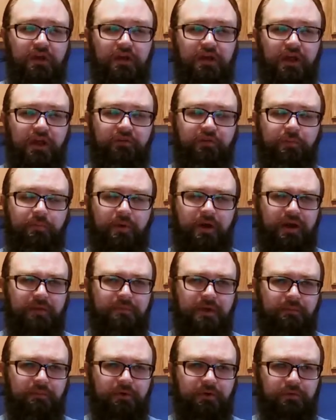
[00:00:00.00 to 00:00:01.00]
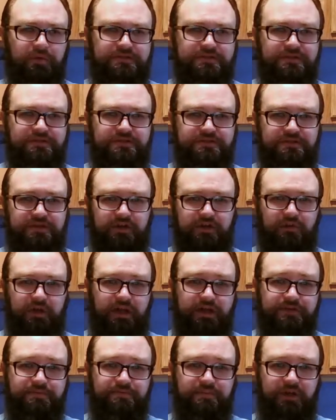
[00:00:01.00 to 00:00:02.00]
If a party member reaches 0
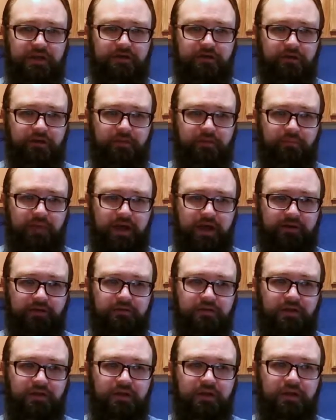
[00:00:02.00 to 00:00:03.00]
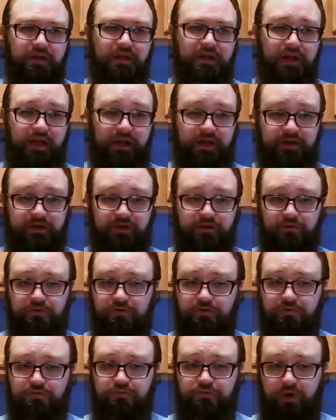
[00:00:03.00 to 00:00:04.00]
HP during a battle, and
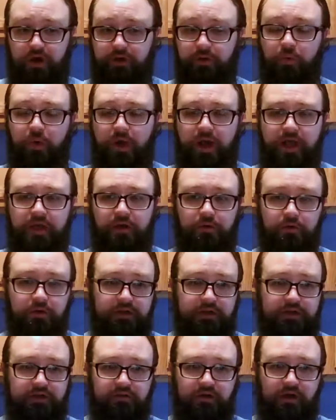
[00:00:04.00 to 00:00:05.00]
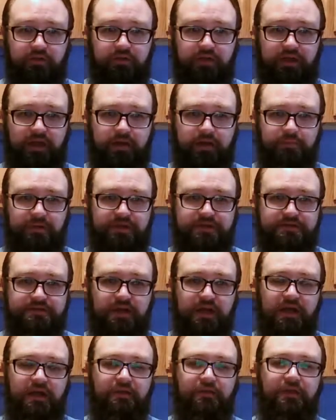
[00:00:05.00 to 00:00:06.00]
you run away or kill all the enemies,
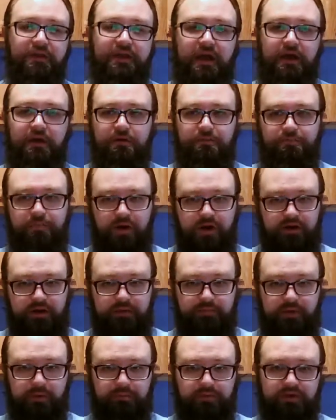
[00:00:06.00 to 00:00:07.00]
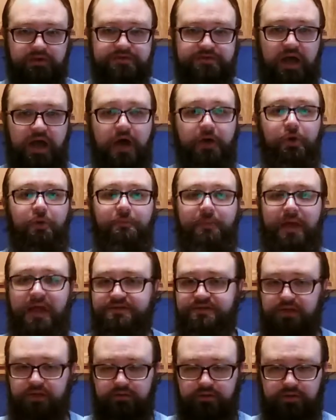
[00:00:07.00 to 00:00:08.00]
the downed party members
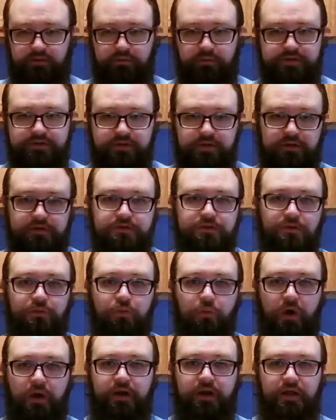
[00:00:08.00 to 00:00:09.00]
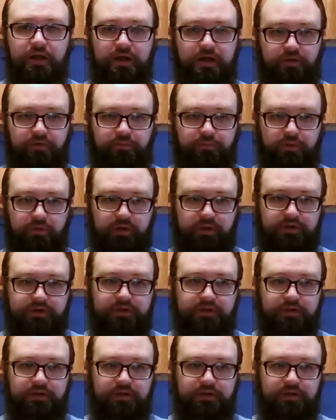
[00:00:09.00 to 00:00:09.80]
auto-magically return to 1 health point.